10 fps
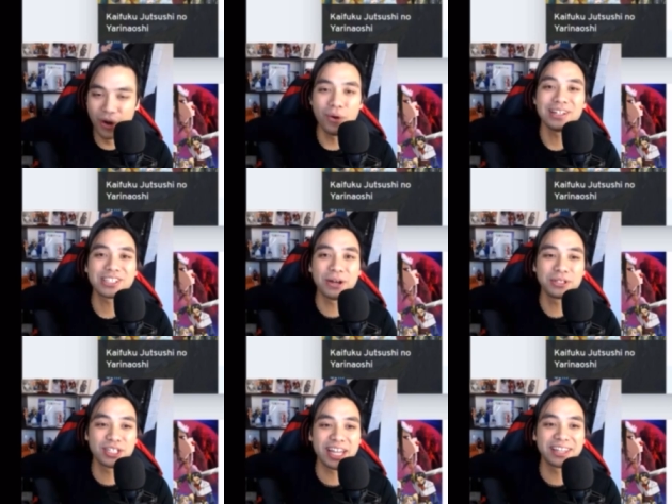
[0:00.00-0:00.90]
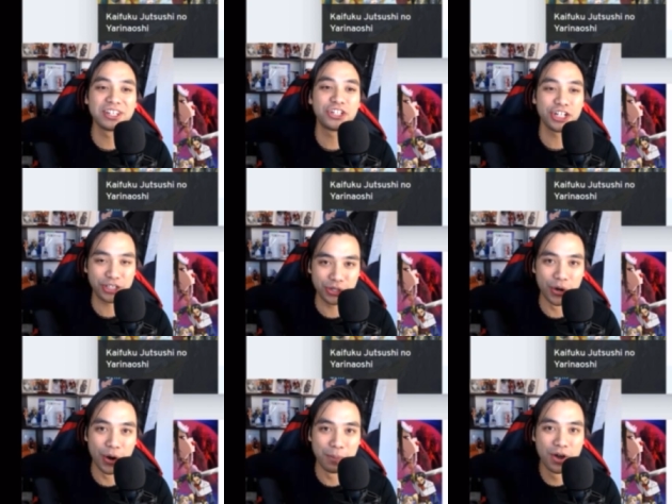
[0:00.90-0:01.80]
is going to take the
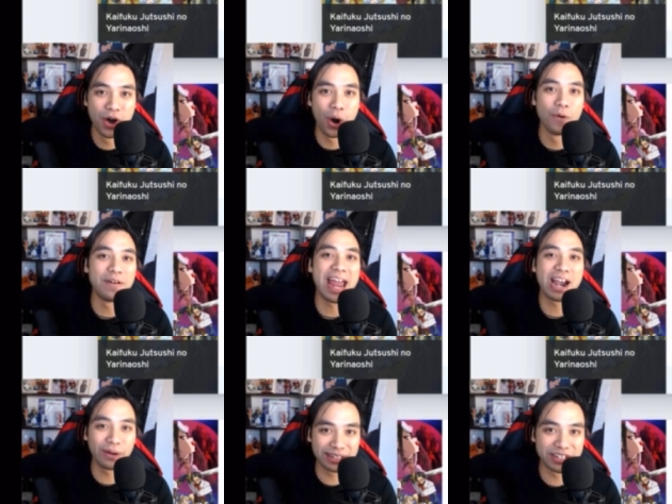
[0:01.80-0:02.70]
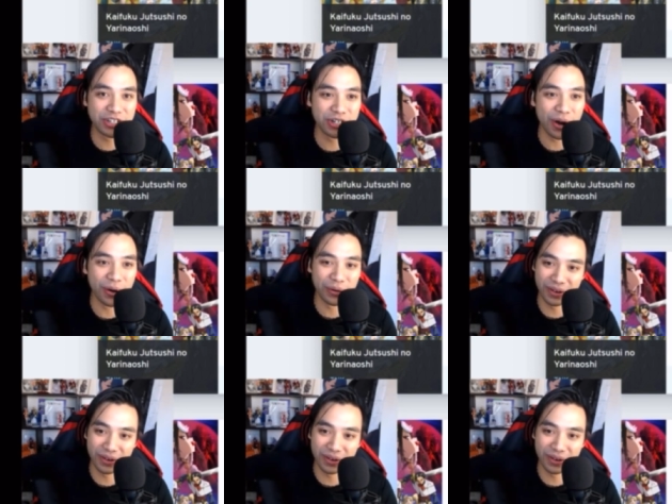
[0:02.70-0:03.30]
shitstorm of airing this show?